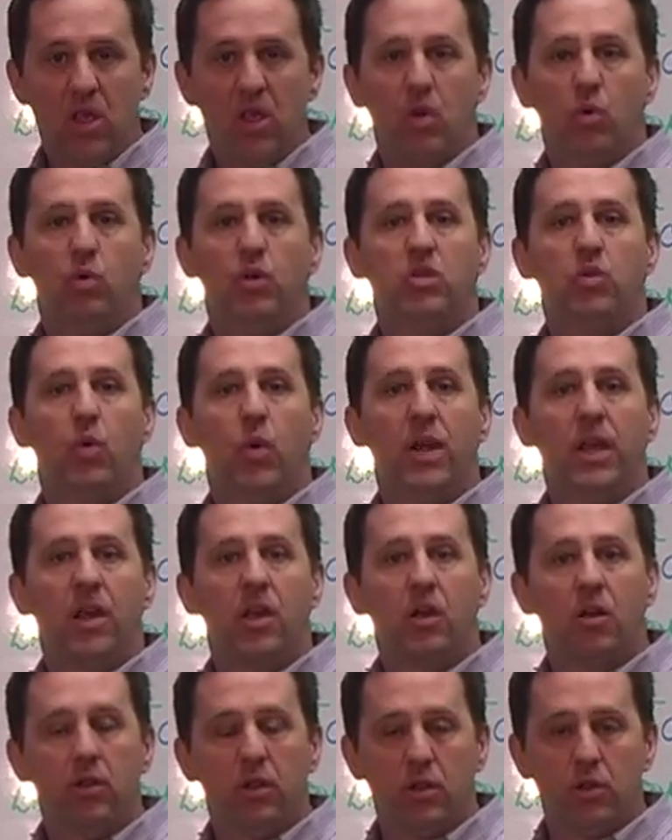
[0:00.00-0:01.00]
which would
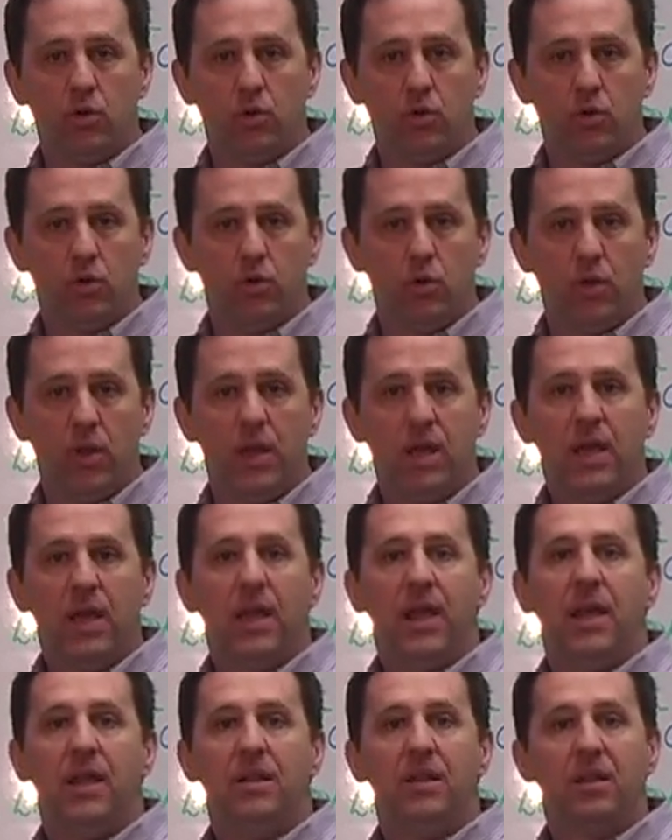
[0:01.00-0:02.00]
include
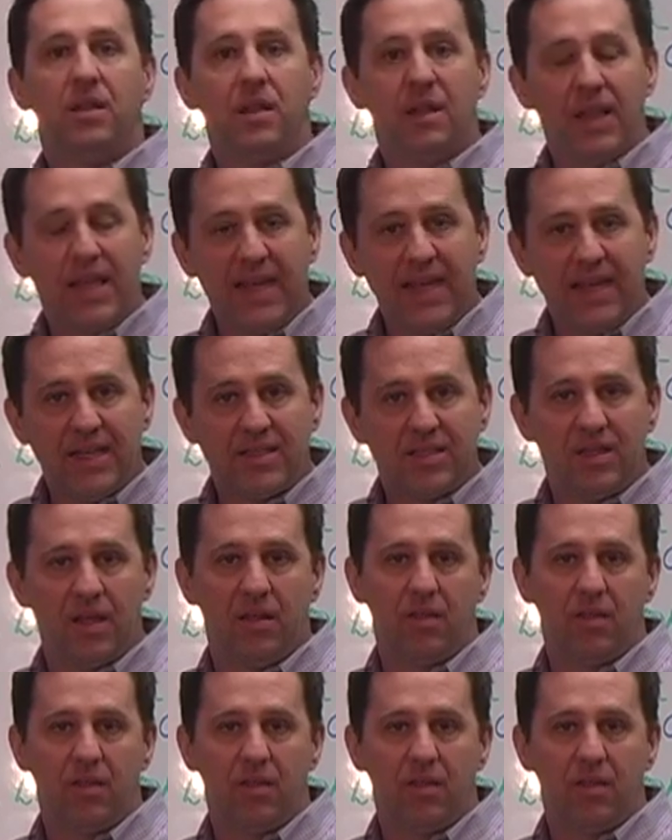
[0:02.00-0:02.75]
at least